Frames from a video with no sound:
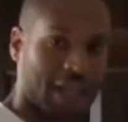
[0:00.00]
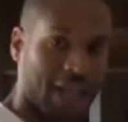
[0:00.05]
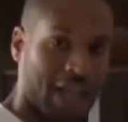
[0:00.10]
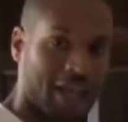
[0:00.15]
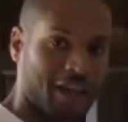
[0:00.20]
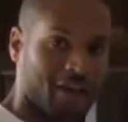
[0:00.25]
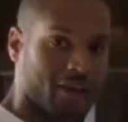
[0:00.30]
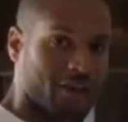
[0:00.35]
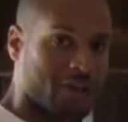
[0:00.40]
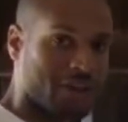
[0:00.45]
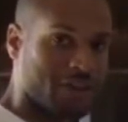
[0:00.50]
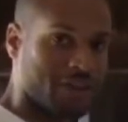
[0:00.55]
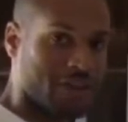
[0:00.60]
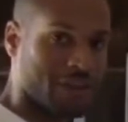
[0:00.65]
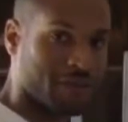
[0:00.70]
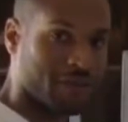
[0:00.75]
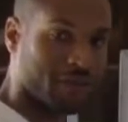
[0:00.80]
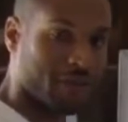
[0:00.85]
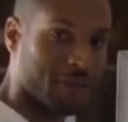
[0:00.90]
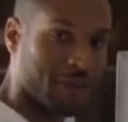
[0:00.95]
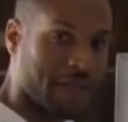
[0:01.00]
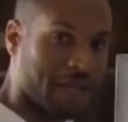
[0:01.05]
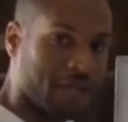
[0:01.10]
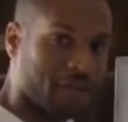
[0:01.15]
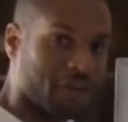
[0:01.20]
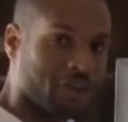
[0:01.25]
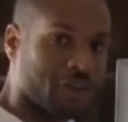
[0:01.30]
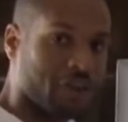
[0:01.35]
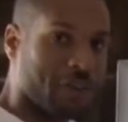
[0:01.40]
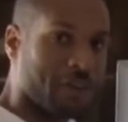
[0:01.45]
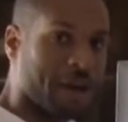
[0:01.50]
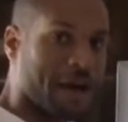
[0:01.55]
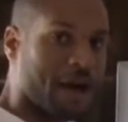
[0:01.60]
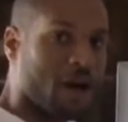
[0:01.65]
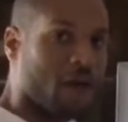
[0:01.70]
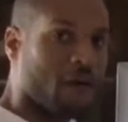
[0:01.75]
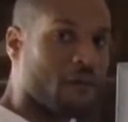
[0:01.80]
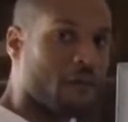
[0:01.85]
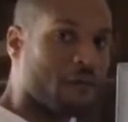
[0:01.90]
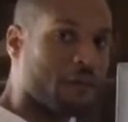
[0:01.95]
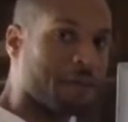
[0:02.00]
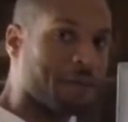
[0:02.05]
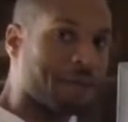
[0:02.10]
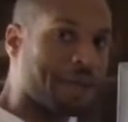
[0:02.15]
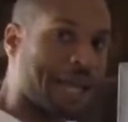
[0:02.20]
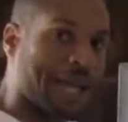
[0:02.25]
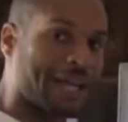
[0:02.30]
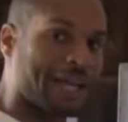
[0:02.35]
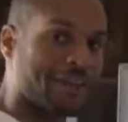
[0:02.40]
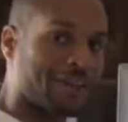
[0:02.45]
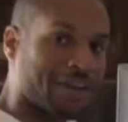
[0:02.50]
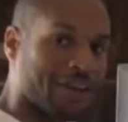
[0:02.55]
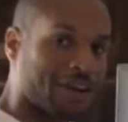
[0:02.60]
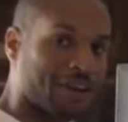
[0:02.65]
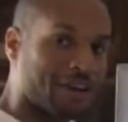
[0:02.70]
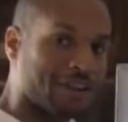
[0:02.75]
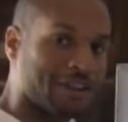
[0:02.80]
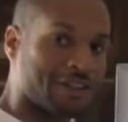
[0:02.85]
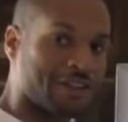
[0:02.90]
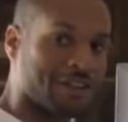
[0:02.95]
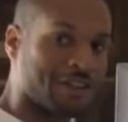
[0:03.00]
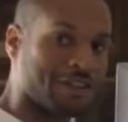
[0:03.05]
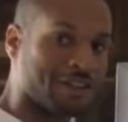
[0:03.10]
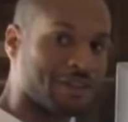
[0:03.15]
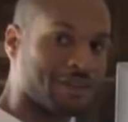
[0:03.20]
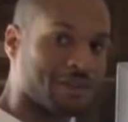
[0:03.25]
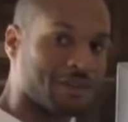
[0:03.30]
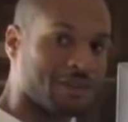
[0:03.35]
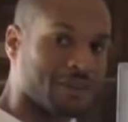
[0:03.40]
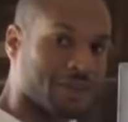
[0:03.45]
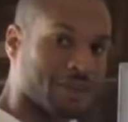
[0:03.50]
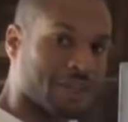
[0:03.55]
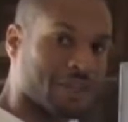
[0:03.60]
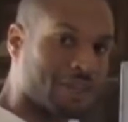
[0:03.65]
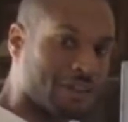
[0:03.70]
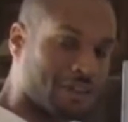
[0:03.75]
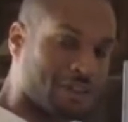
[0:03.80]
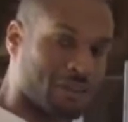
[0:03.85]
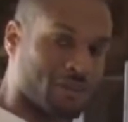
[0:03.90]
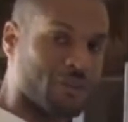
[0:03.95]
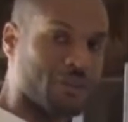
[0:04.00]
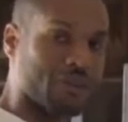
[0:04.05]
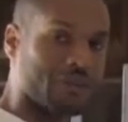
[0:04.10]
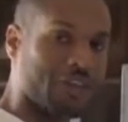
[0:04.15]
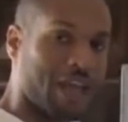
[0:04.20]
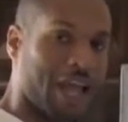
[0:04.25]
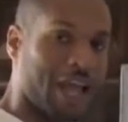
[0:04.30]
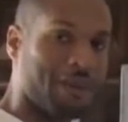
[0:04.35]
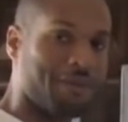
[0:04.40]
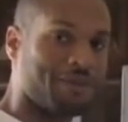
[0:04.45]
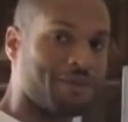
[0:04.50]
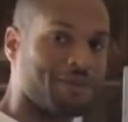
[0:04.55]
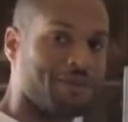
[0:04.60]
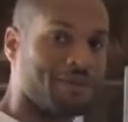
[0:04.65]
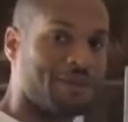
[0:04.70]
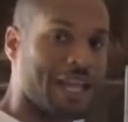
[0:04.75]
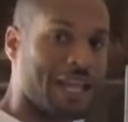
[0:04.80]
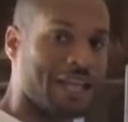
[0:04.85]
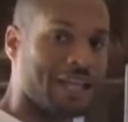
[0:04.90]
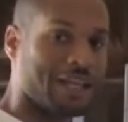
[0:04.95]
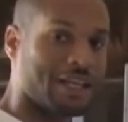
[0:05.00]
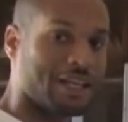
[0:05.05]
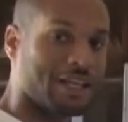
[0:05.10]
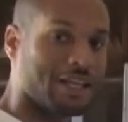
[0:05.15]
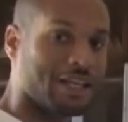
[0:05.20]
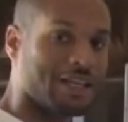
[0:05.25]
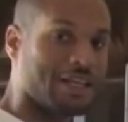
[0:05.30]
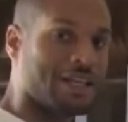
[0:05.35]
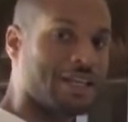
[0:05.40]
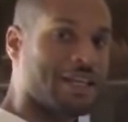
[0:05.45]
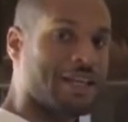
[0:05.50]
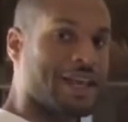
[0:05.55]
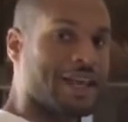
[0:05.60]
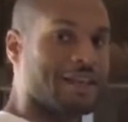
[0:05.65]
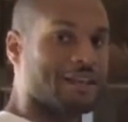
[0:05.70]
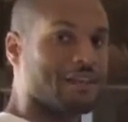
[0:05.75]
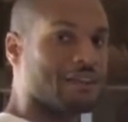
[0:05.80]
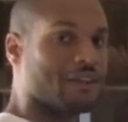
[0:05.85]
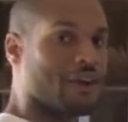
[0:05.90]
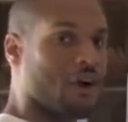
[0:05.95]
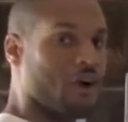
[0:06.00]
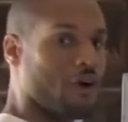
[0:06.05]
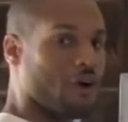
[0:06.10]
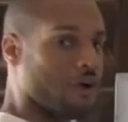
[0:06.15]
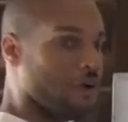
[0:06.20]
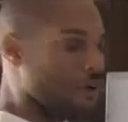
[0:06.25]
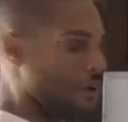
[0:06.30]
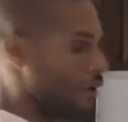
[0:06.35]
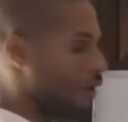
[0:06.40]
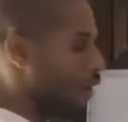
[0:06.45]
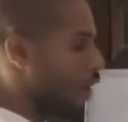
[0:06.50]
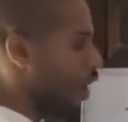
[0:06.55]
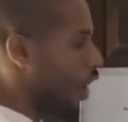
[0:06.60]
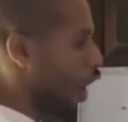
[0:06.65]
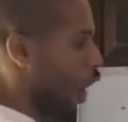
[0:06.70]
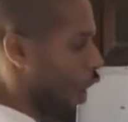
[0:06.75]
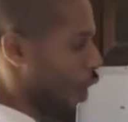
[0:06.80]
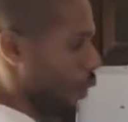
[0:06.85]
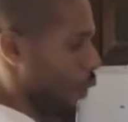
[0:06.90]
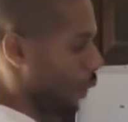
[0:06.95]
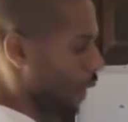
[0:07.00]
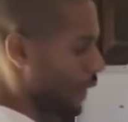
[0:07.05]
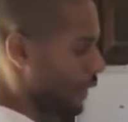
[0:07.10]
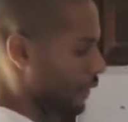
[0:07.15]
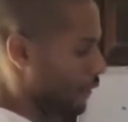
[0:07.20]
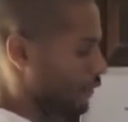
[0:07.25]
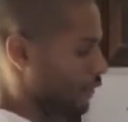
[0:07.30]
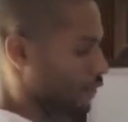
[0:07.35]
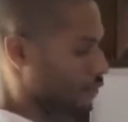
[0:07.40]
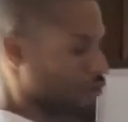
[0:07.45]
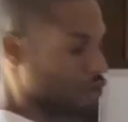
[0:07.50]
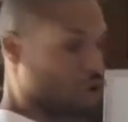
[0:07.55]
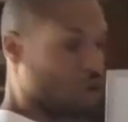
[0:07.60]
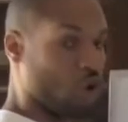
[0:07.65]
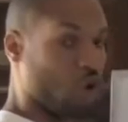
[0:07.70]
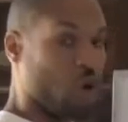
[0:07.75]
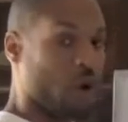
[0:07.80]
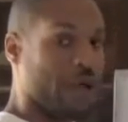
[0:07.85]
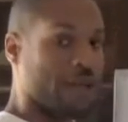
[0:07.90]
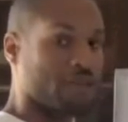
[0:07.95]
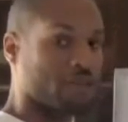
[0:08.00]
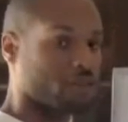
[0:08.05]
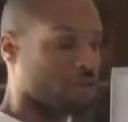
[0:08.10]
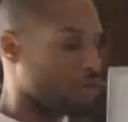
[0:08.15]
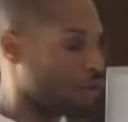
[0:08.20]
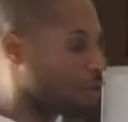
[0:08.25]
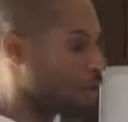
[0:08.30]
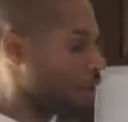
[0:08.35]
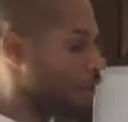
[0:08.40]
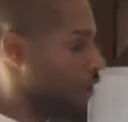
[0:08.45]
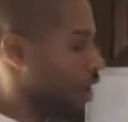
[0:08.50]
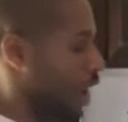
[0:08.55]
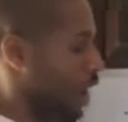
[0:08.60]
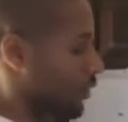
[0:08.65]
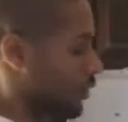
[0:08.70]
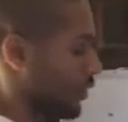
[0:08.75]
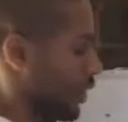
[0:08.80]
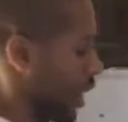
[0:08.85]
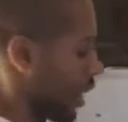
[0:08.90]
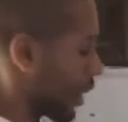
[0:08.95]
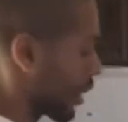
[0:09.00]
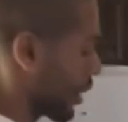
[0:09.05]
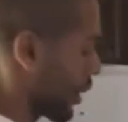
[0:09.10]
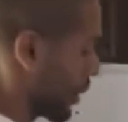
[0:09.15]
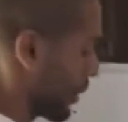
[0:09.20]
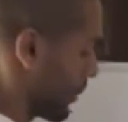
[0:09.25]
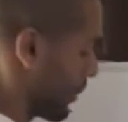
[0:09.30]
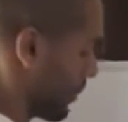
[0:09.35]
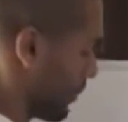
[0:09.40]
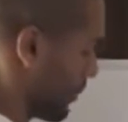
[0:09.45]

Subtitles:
carries information about planetary systems, different types of data. And so always there's a quest for a lost ark.